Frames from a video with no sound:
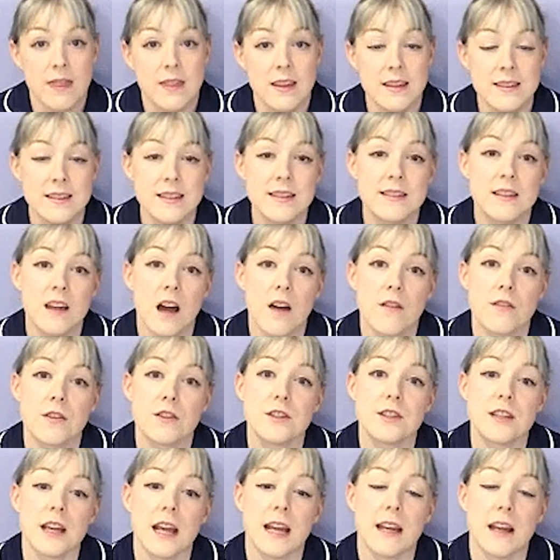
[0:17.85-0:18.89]
This is
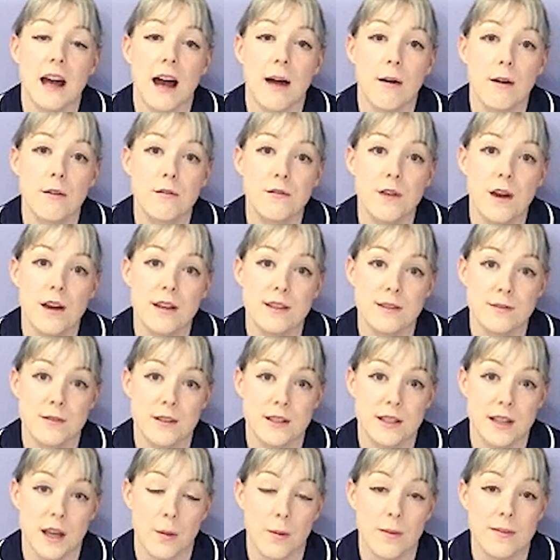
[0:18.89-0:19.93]
covered in our first
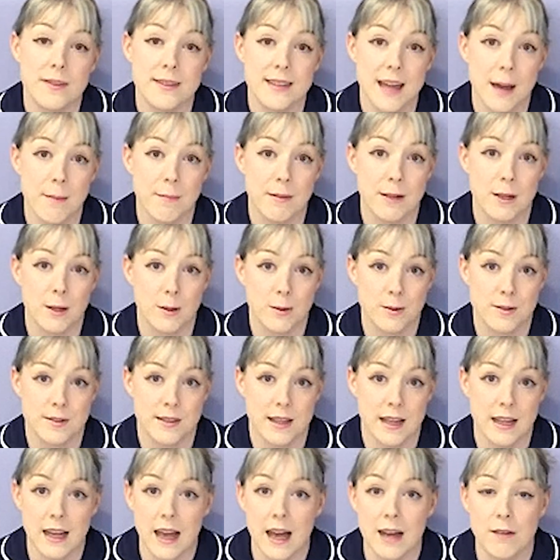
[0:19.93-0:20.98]
video with Sam and
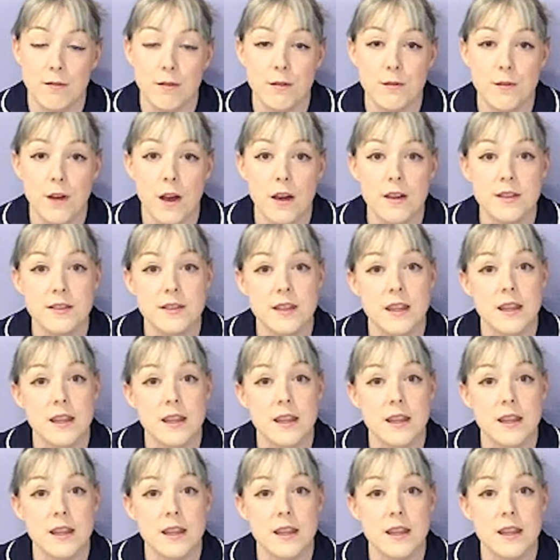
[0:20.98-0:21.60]
Lucy and refers